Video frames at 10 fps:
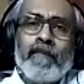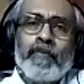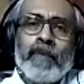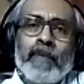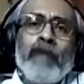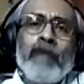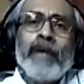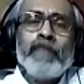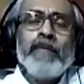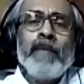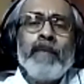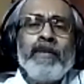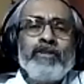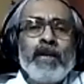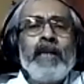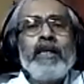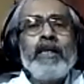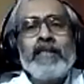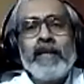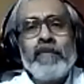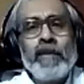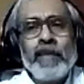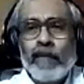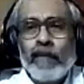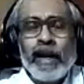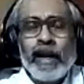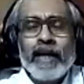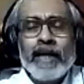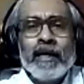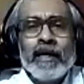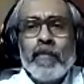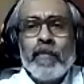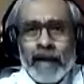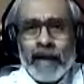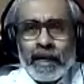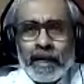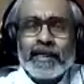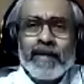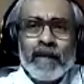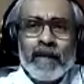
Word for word: and to keep them in shelters keep them in quarantines but at least give them